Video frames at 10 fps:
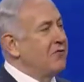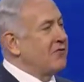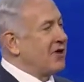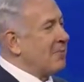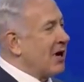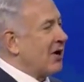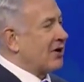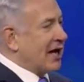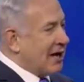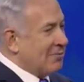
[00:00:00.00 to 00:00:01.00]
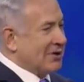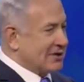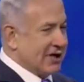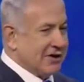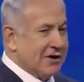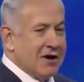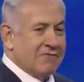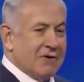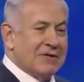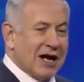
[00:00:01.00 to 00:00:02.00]
the American embassy
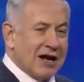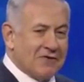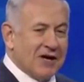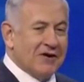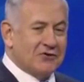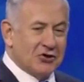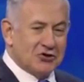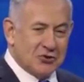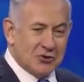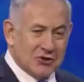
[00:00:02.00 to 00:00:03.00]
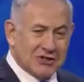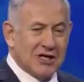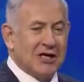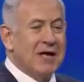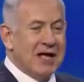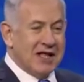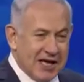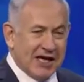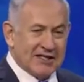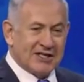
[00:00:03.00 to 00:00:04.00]
from Tel Aviv to Jerusalem
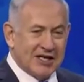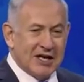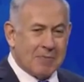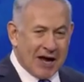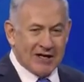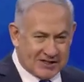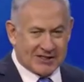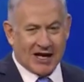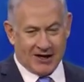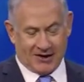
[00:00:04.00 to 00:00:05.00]
this Independence Day.